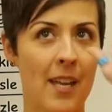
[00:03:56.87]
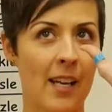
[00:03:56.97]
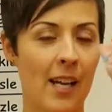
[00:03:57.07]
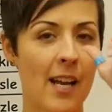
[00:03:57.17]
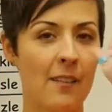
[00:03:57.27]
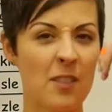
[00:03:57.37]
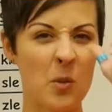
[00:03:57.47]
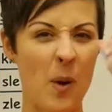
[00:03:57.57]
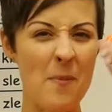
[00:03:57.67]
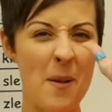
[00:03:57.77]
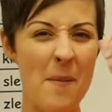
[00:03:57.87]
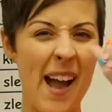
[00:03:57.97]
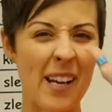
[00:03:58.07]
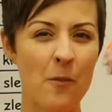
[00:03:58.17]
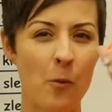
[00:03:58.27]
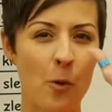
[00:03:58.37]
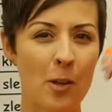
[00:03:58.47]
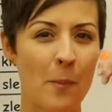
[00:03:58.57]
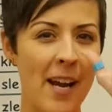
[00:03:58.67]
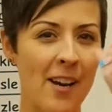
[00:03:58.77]
and kind of swipe it back and
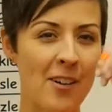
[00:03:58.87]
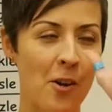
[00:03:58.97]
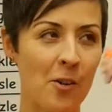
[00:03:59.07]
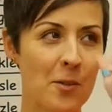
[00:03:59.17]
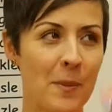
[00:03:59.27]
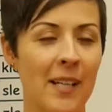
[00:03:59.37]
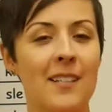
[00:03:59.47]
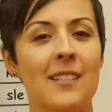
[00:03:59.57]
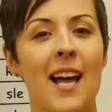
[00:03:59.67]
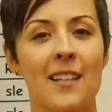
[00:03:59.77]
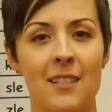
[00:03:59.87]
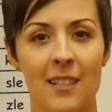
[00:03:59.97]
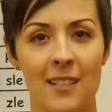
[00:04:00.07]
forth by our nose because that's